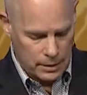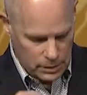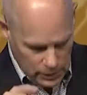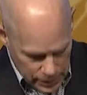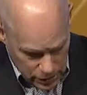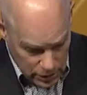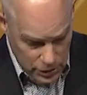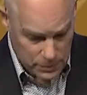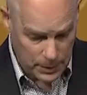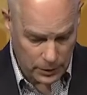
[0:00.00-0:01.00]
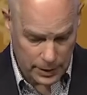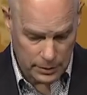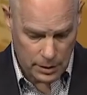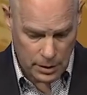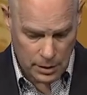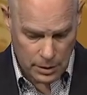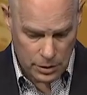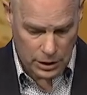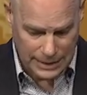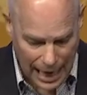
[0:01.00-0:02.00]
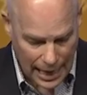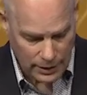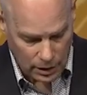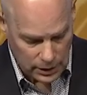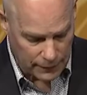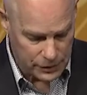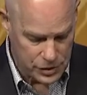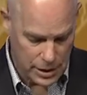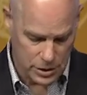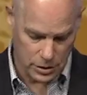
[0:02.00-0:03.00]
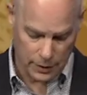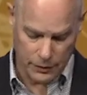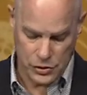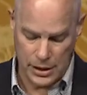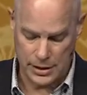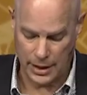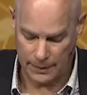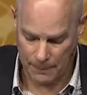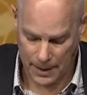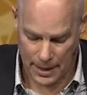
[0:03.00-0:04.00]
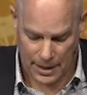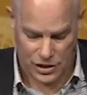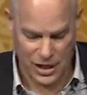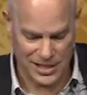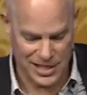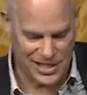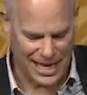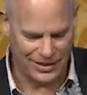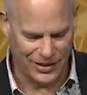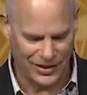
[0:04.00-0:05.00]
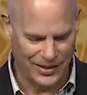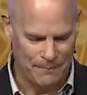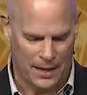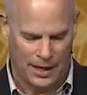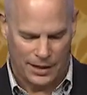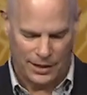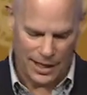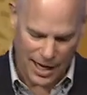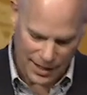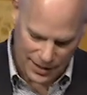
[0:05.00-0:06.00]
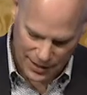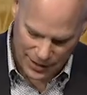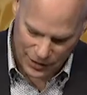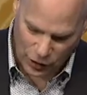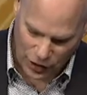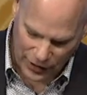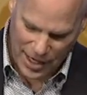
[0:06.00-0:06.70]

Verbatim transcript: Listen to the Spirit to guide our conversation. Look at verse 16. Jesus said to her, uh, Go call your